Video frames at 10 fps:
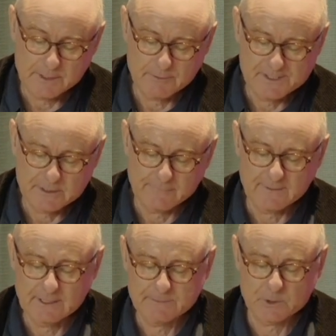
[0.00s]
there is a
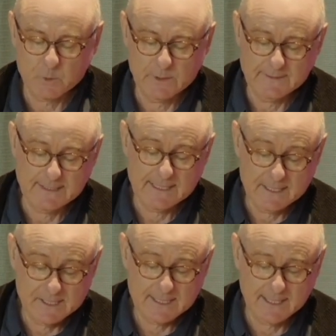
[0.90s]
divide between that
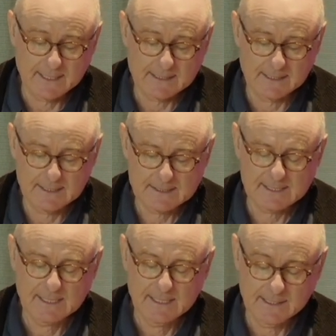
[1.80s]
educated
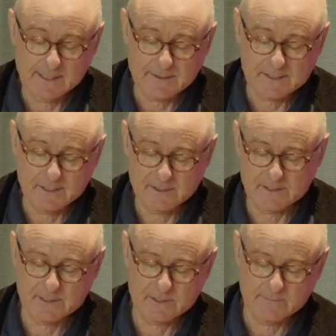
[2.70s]
class and other
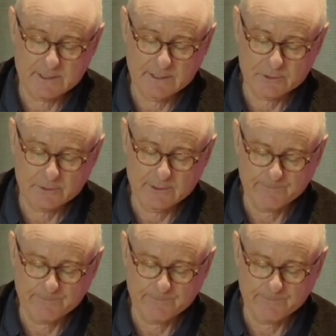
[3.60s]
citizens of the country.